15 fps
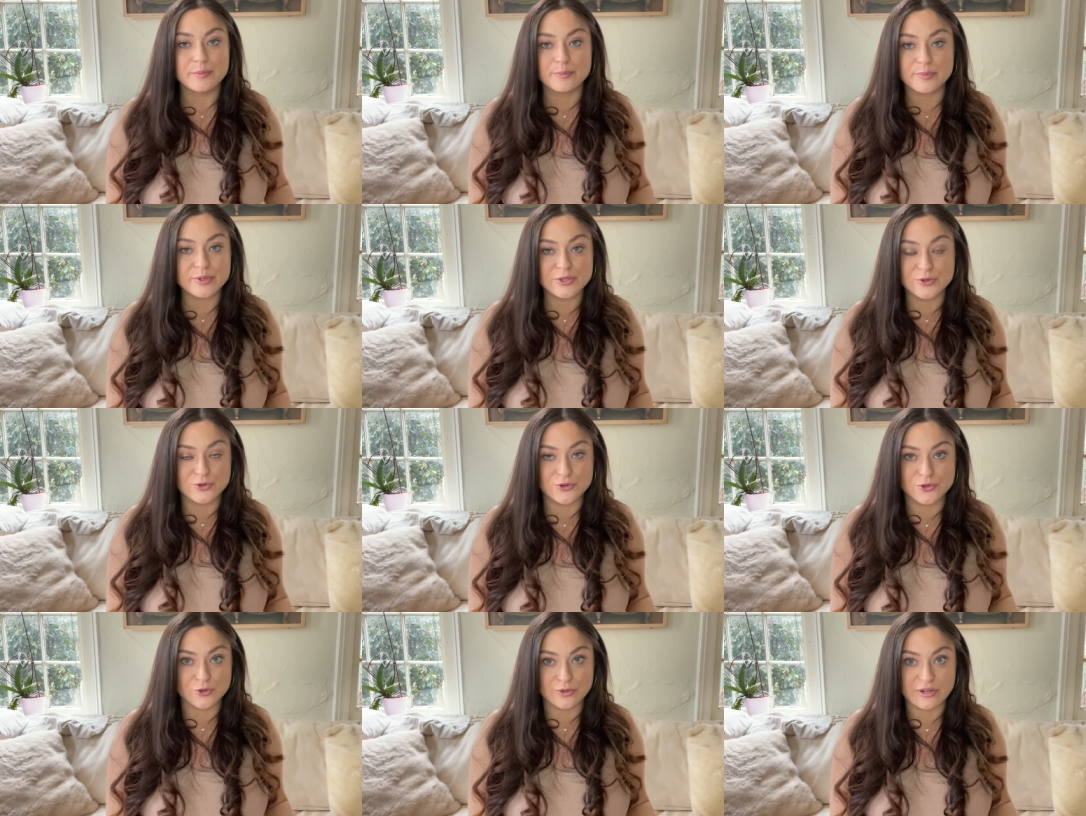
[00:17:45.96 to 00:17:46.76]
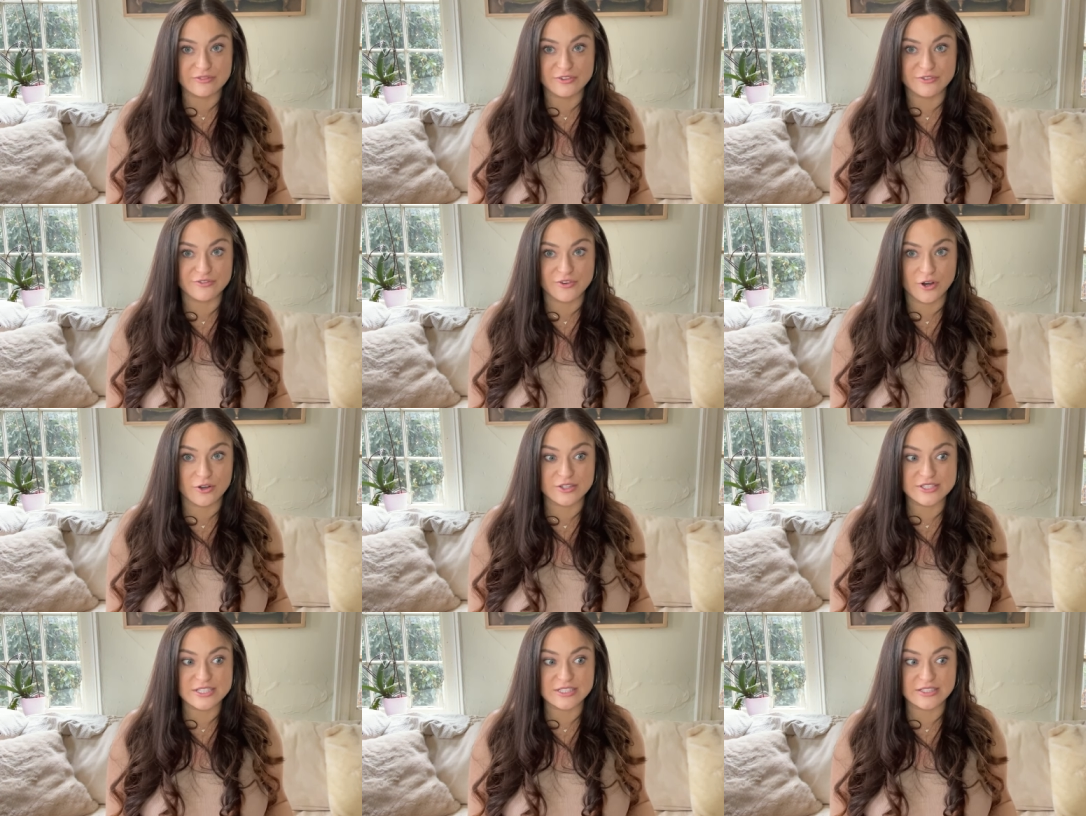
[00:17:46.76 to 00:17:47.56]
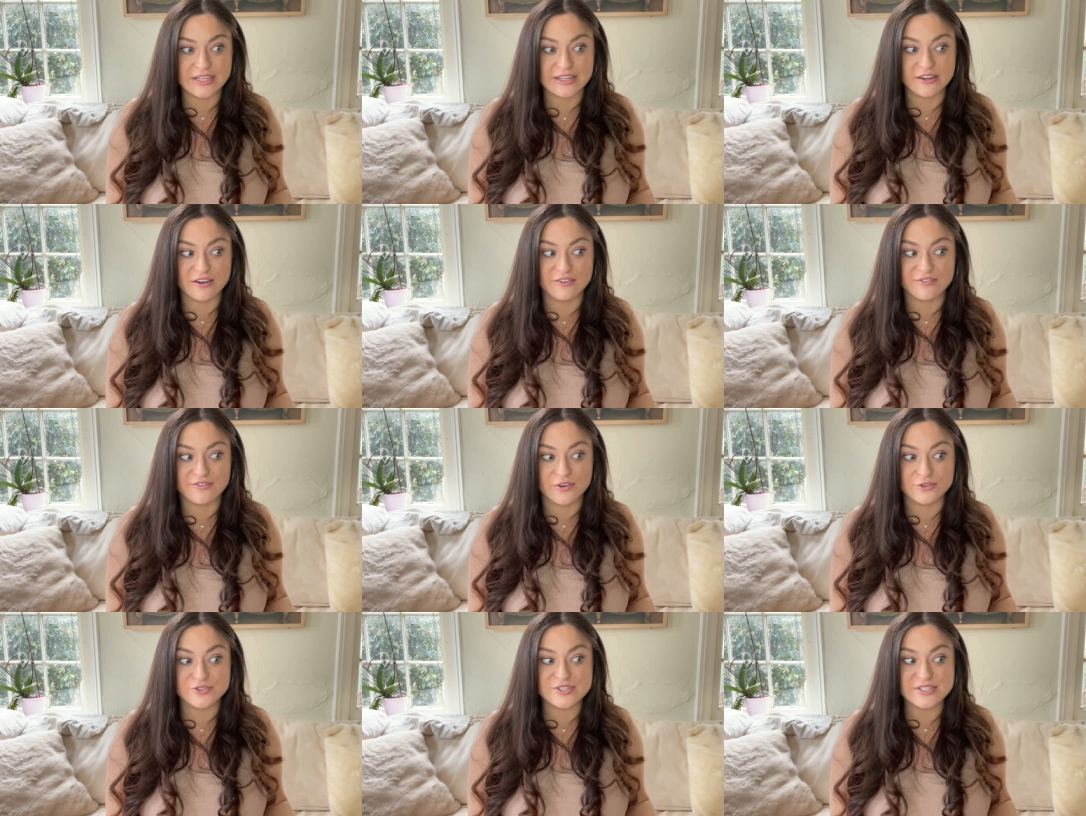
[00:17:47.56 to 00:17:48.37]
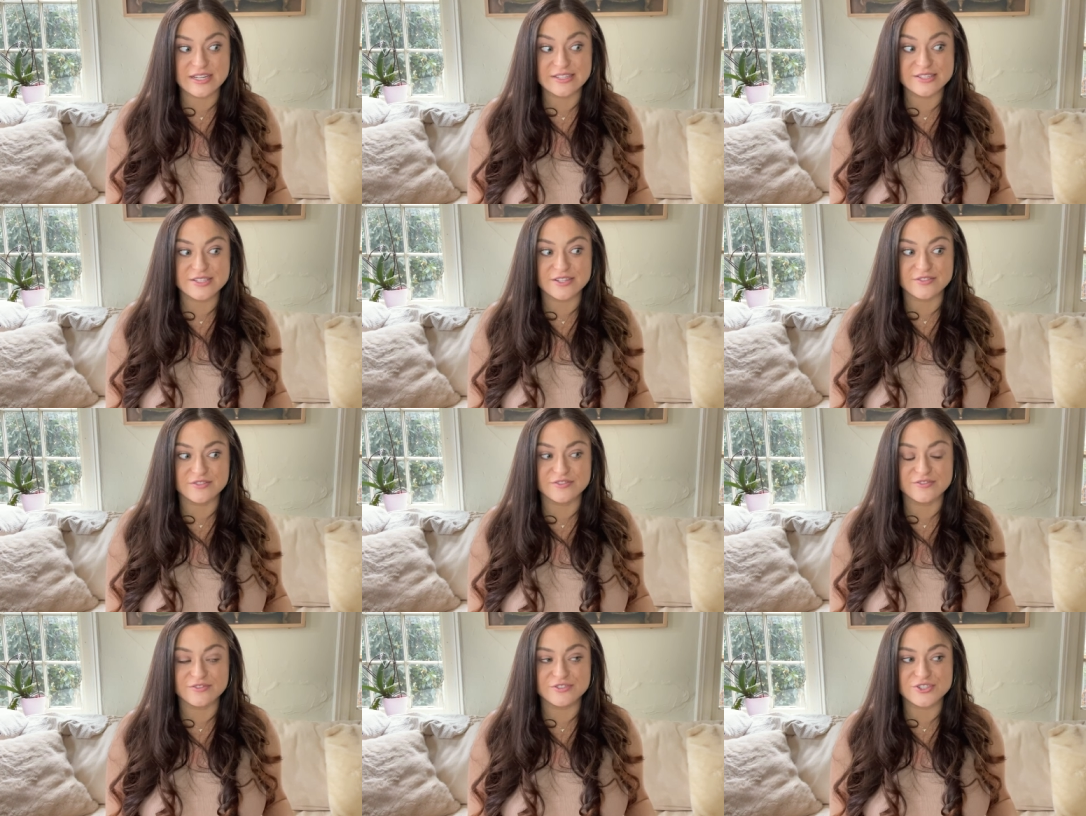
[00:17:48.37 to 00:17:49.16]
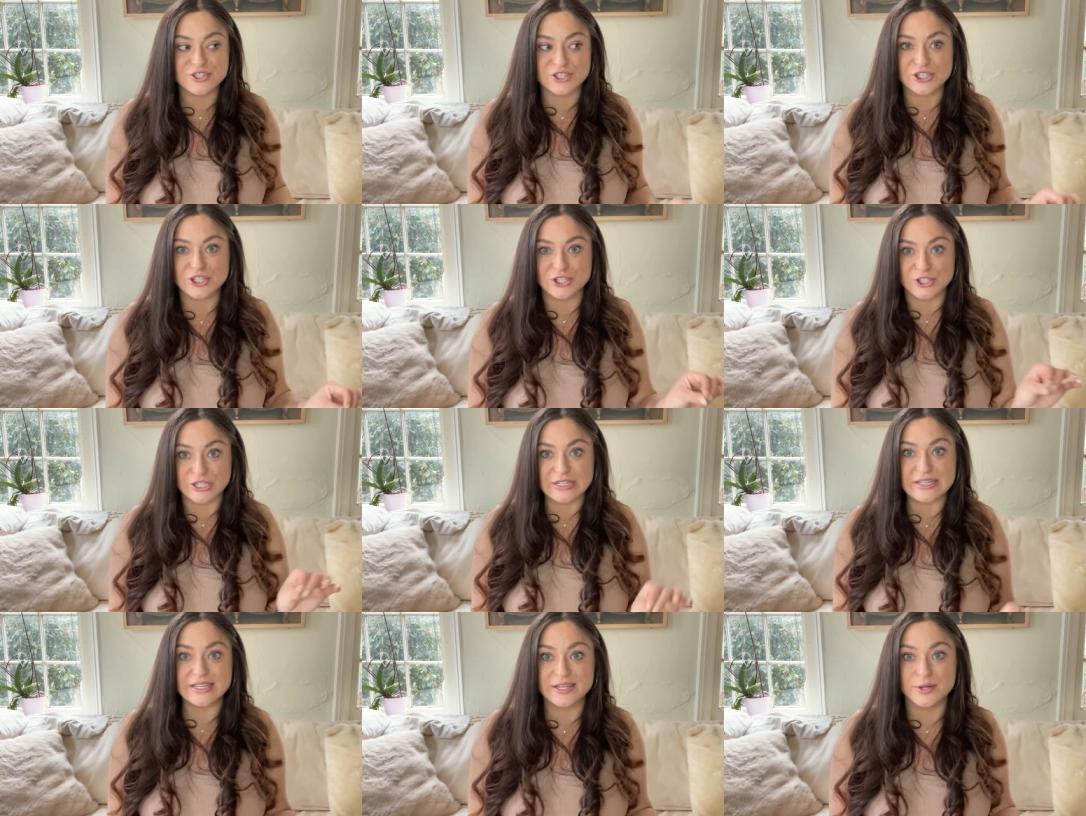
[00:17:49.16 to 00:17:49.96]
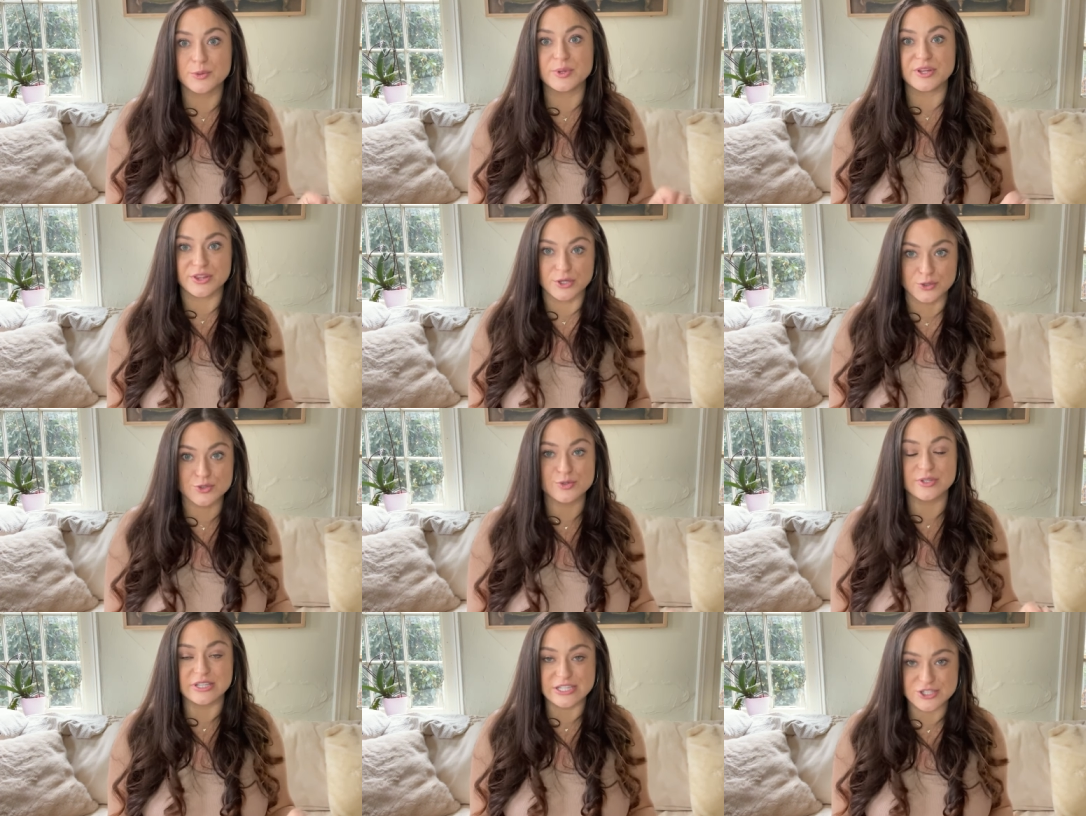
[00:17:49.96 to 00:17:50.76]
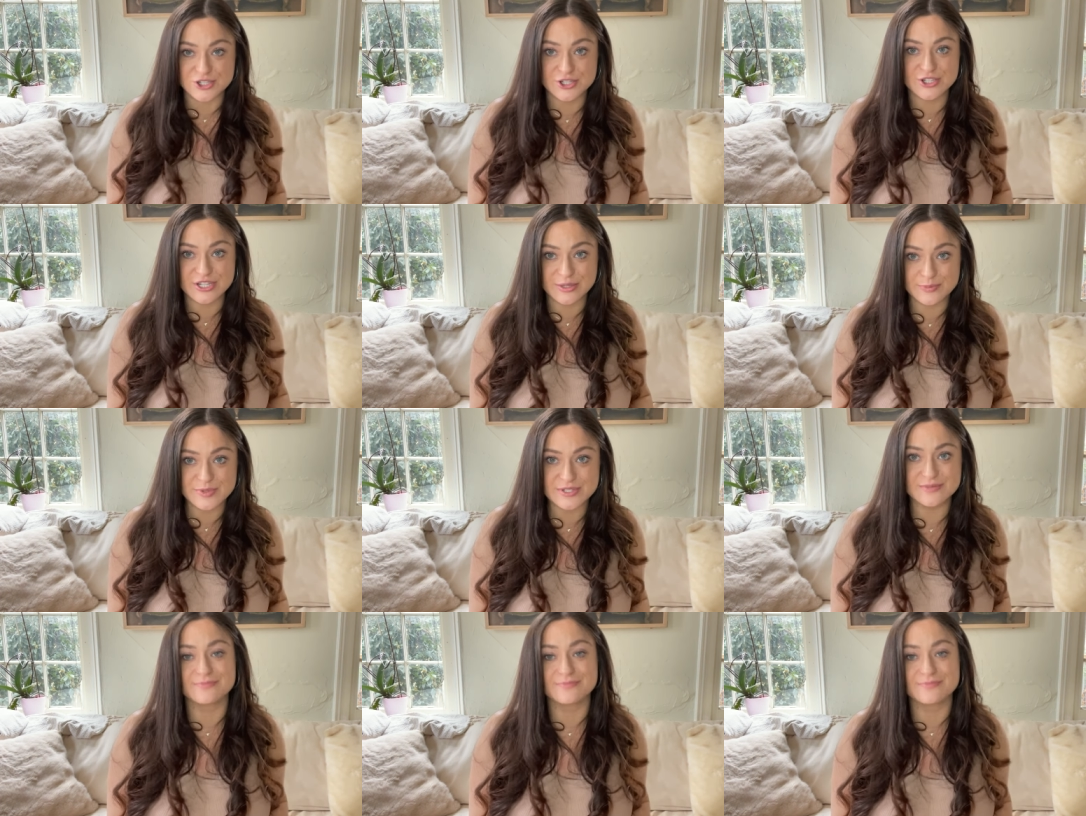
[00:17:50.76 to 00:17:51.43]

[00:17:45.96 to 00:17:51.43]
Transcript: but don't ever fall into like a false sense of security with those relationships.